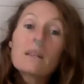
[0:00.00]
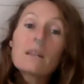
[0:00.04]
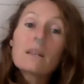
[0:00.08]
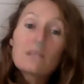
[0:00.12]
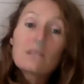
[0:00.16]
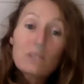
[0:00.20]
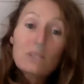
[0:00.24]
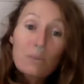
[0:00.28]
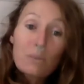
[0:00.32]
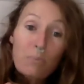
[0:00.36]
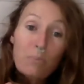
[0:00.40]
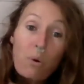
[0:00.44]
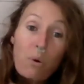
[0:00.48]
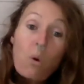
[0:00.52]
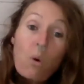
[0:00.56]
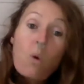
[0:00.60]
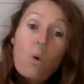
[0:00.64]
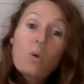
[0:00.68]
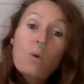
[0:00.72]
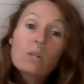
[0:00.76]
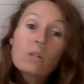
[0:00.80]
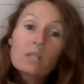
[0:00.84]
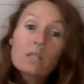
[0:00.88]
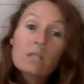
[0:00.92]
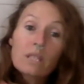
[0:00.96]

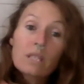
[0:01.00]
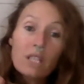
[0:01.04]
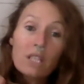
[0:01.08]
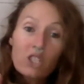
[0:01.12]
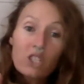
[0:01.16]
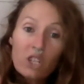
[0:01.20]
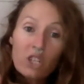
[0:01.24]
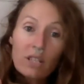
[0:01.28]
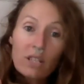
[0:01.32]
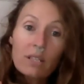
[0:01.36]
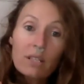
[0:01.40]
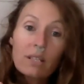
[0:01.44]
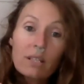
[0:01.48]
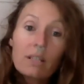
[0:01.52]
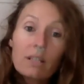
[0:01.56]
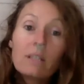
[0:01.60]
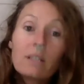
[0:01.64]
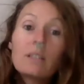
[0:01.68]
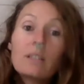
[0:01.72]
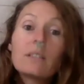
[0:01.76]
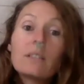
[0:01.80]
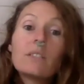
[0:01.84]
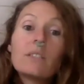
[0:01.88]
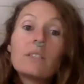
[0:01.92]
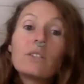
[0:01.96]
support each
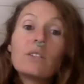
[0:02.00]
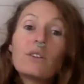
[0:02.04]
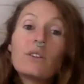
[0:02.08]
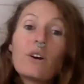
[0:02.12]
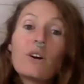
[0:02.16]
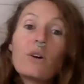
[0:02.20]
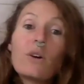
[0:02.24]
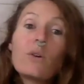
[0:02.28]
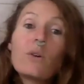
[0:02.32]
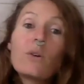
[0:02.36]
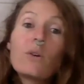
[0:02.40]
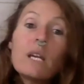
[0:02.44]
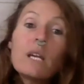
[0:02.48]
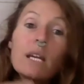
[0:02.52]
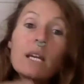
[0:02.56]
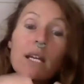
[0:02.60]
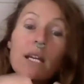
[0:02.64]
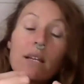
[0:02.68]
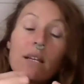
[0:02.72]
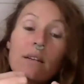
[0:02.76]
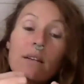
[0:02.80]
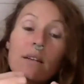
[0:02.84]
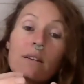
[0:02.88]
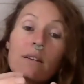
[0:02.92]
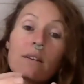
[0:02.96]
other,
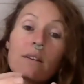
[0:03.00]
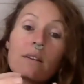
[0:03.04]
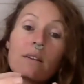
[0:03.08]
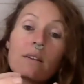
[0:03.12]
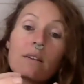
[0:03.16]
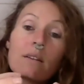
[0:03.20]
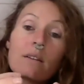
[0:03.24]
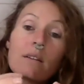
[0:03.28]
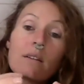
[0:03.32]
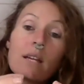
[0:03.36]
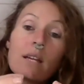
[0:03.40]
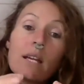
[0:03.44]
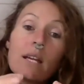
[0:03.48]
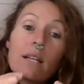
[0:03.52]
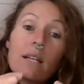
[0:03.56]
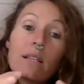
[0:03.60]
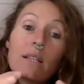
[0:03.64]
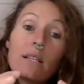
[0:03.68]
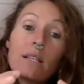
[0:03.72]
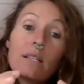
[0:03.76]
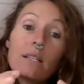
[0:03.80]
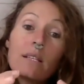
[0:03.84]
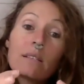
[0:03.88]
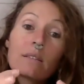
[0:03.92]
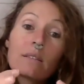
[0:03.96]
in
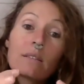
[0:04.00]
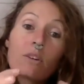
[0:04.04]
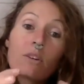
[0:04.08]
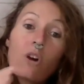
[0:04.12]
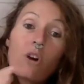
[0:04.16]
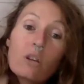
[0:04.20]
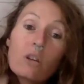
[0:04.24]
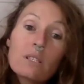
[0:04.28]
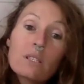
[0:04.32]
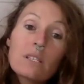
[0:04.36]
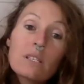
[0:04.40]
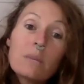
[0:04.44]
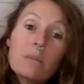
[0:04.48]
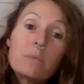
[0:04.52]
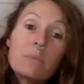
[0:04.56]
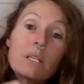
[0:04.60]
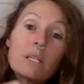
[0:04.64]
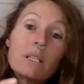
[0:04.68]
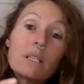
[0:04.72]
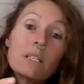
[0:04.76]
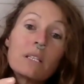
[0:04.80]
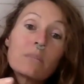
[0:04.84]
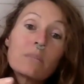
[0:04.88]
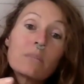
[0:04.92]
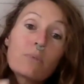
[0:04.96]
these concepts
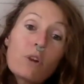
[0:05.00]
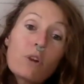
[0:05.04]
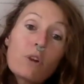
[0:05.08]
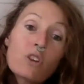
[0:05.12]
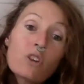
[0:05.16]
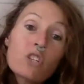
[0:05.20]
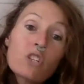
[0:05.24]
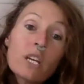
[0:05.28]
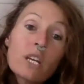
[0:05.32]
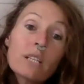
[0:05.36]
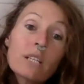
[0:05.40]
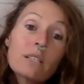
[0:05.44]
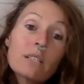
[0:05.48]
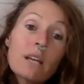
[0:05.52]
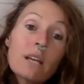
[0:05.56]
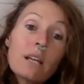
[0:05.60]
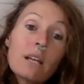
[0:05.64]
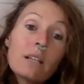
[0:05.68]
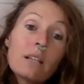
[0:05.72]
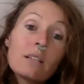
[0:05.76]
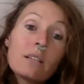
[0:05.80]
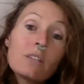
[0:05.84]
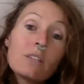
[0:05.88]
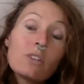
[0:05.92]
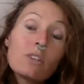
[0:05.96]
and these projects
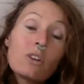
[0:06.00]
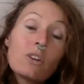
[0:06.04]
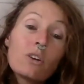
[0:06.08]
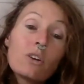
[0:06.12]
and,